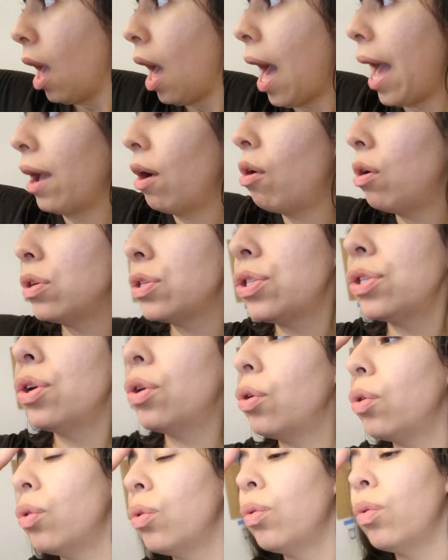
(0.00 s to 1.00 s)
I
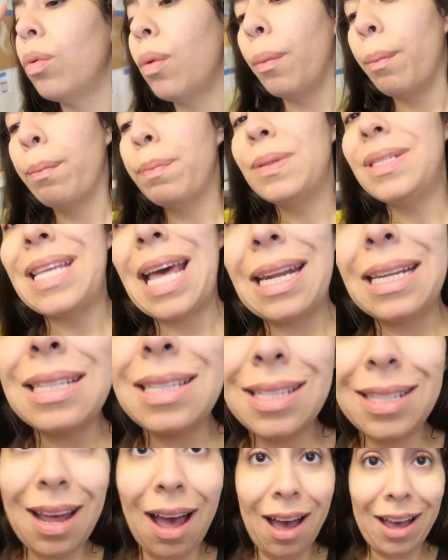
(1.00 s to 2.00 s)
also set
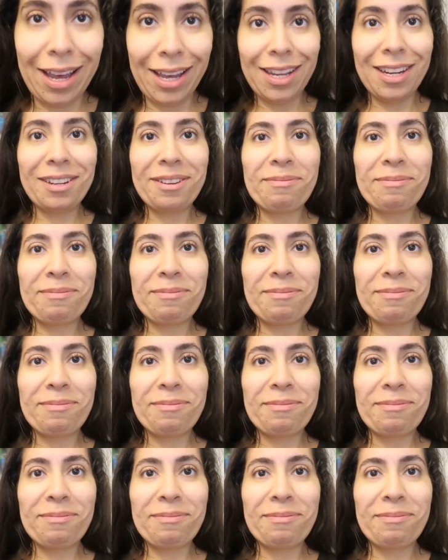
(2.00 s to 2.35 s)
aside,